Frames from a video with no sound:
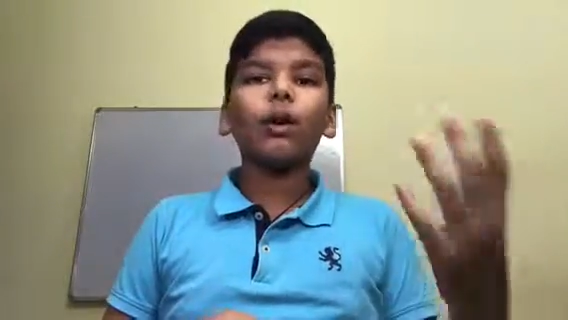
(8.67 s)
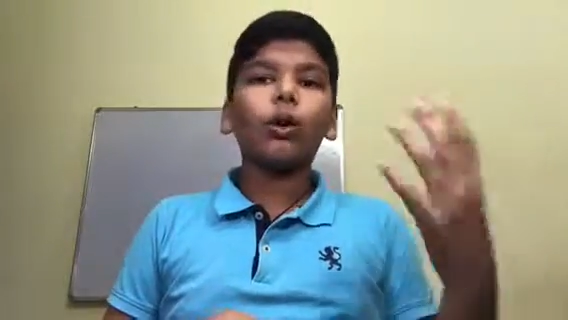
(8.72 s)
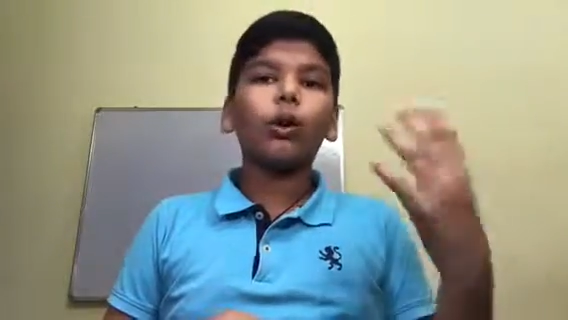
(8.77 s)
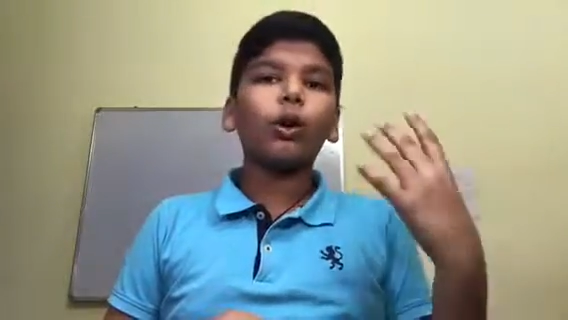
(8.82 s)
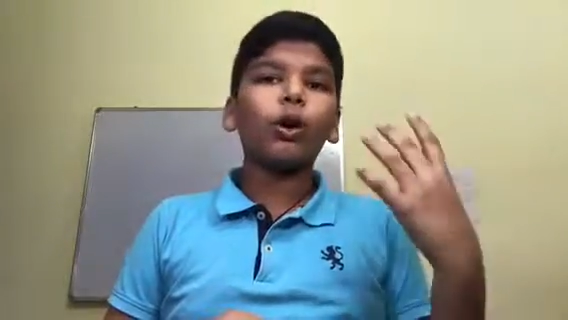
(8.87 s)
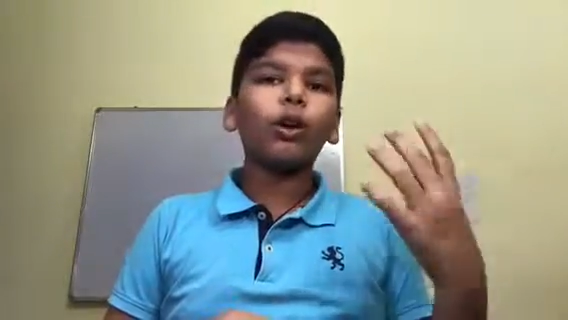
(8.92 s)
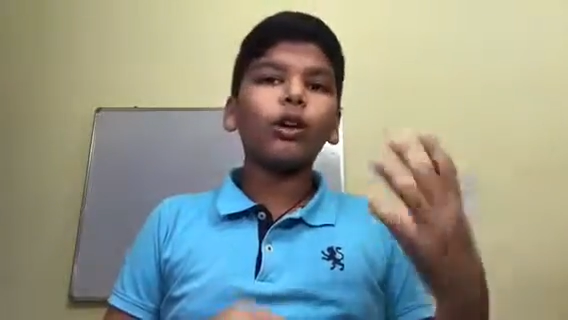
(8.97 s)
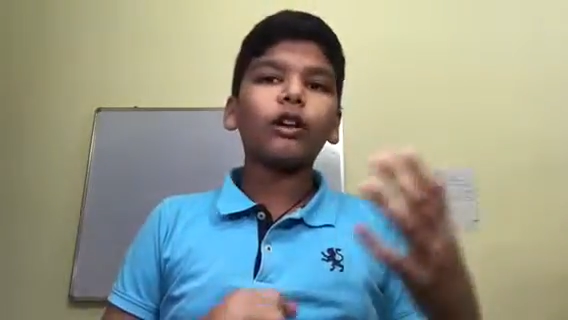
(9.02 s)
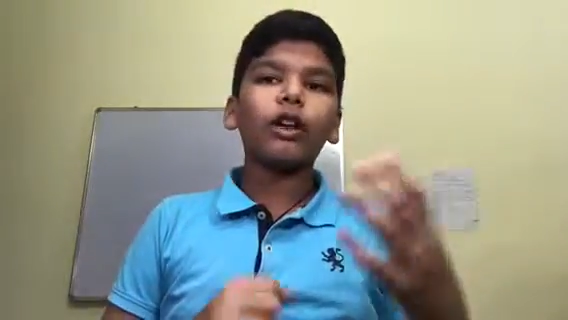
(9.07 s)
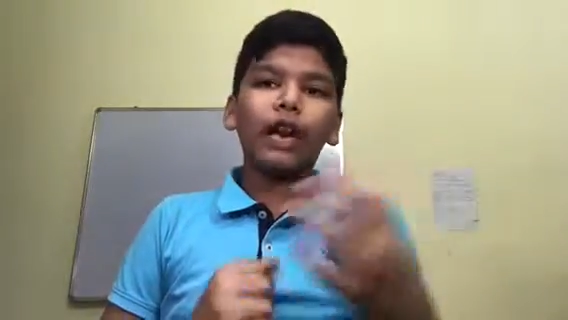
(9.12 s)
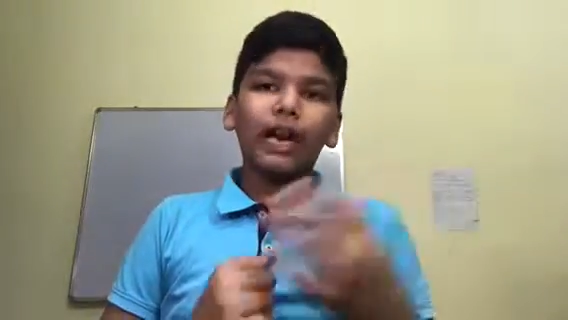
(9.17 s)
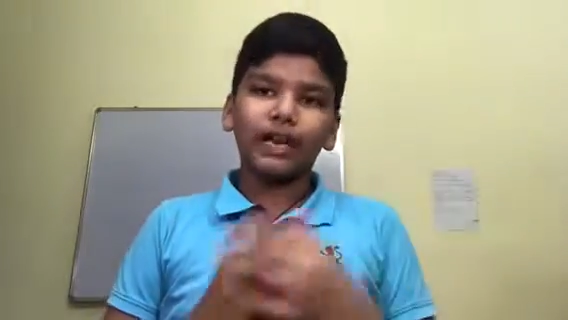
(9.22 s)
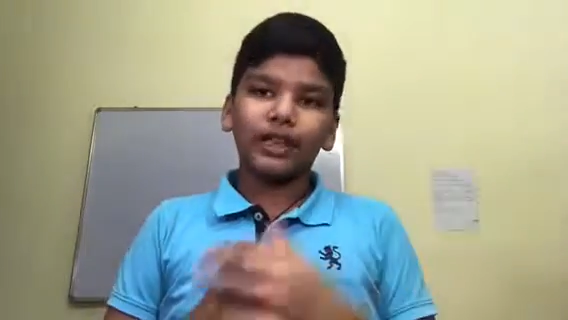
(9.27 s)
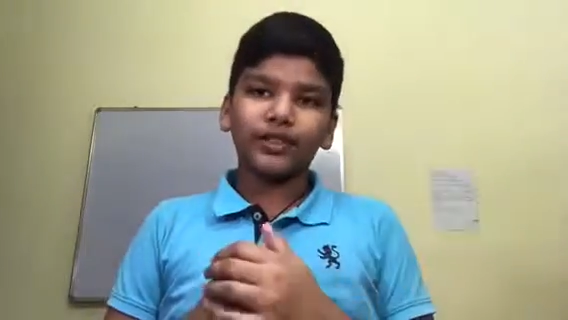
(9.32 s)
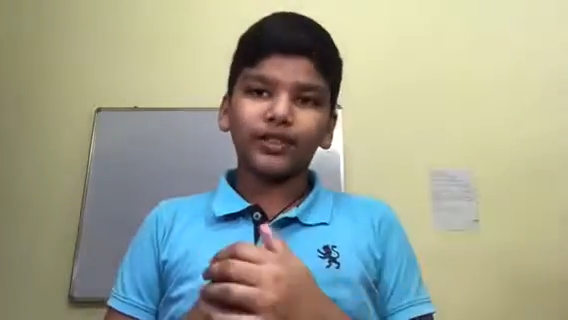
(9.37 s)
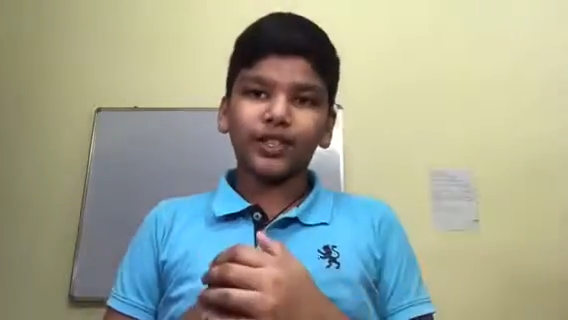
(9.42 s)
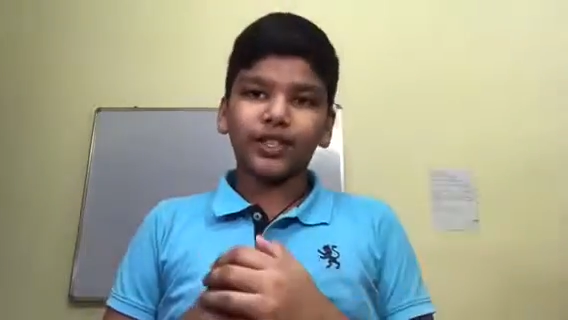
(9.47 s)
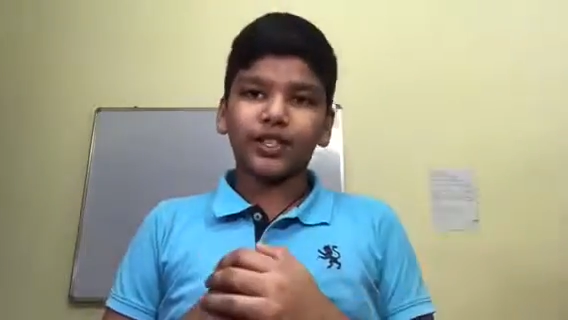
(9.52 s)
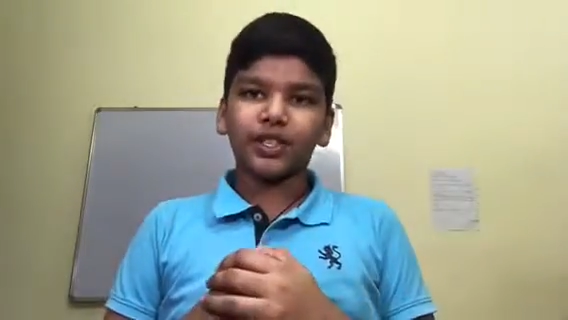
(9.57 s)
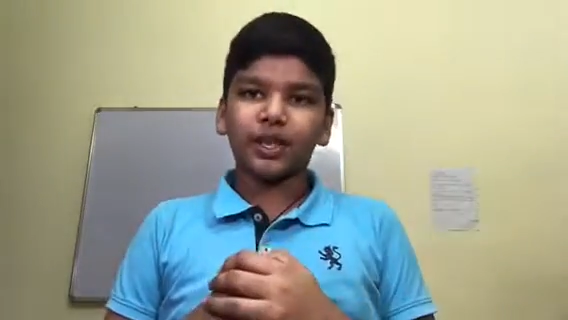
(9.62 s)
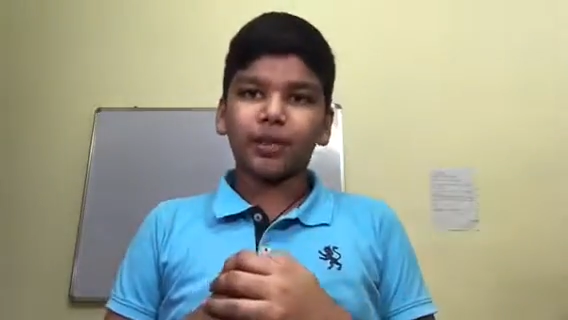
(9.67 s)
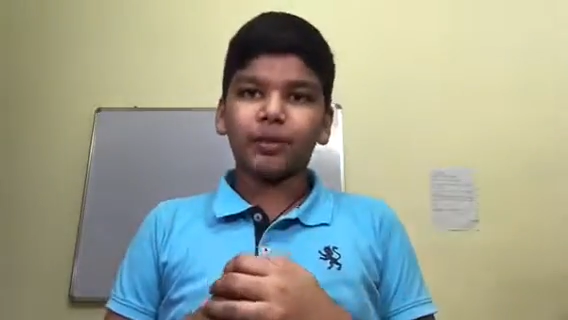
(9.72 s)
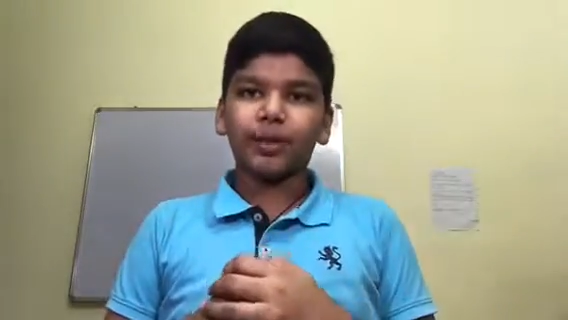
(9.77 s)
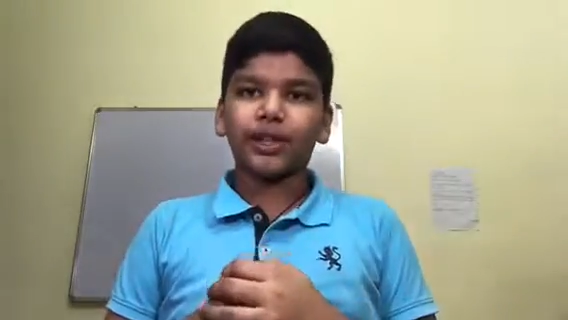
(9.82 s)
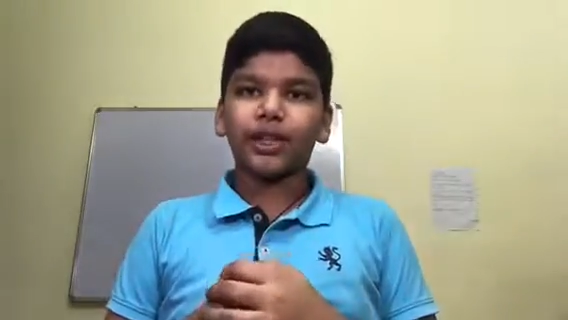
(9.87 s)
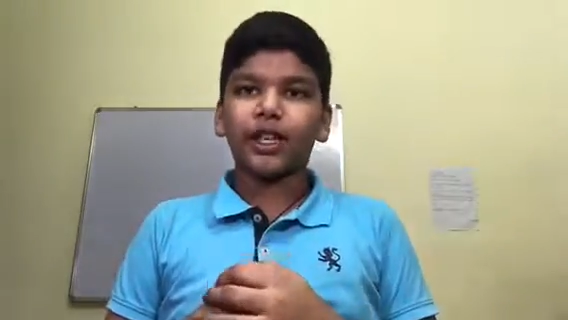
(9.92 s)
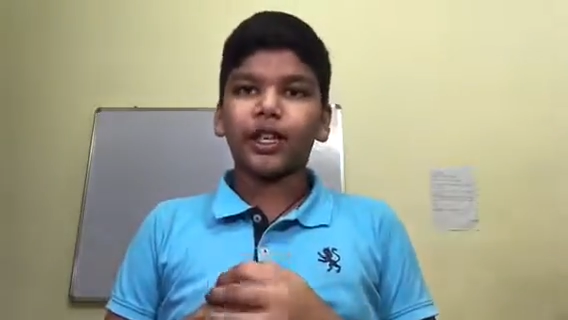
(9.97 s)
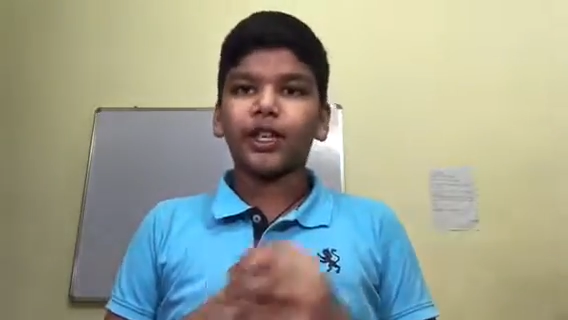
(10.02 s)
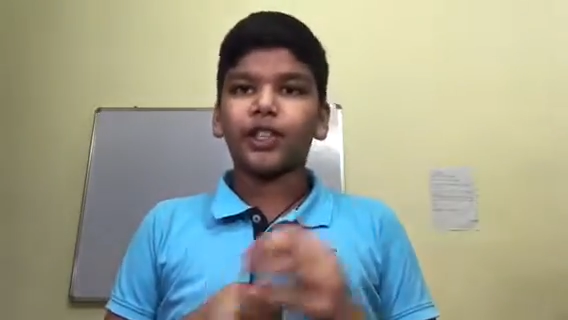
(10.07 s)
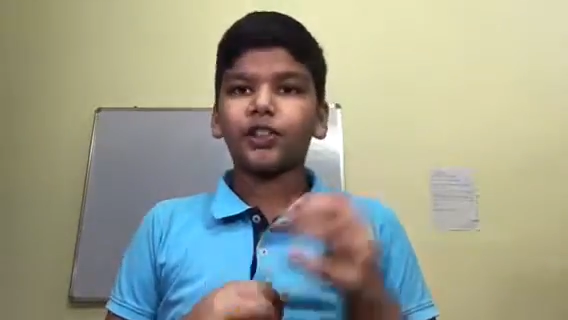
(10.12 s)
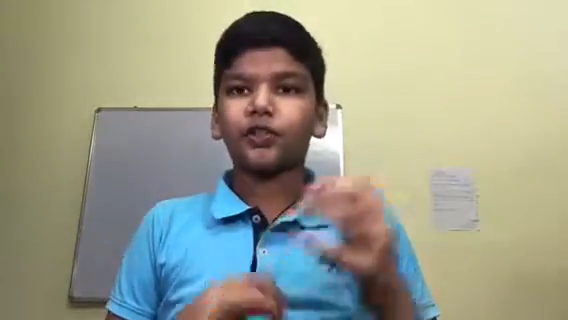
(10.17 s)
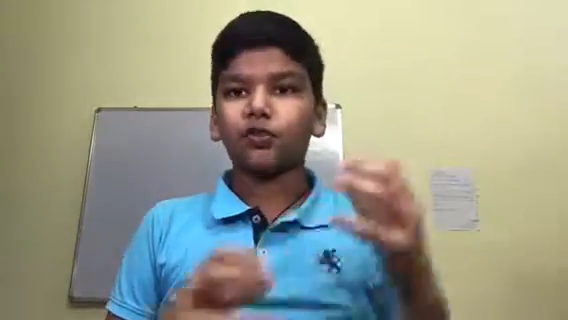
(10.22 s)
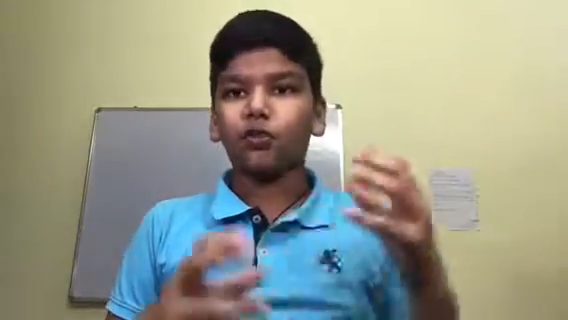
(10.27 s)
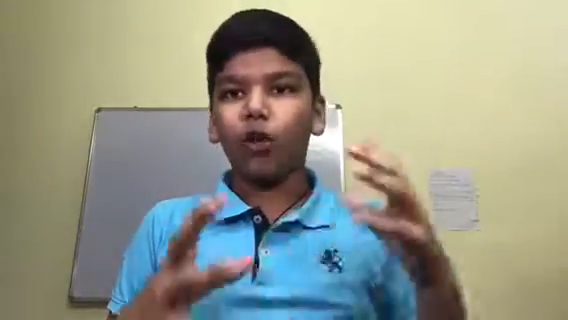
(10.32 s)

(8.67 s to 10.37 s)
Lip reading: old anesthesia methods?